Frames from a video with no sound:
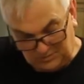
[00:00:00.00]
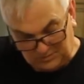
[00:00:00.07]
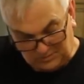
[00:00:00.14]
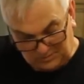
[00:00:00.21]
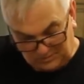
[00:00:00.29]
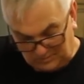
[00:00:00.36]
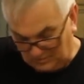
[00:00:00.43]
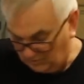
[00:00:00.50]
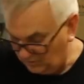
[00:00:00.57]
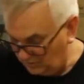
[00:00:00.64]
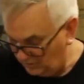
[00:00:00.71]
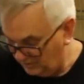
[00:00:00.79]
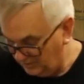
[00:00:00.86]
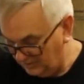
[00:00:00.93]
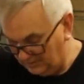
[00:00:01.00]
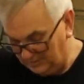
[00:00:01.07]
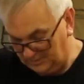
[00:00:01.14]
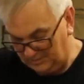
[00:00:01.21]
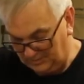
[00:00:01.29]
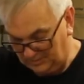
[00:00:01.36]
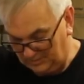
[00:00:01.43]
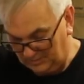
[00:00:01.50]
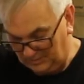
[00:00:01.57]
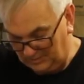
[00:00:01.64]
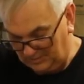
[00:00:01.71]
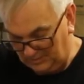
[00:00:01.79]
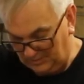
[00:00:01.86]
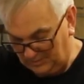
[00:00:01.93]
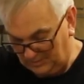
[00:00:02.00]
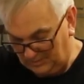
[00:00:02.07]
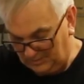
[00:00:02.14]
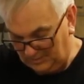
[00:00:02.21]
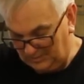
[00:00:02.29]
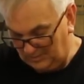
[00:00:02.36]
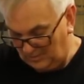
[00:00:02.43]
(no one is talking)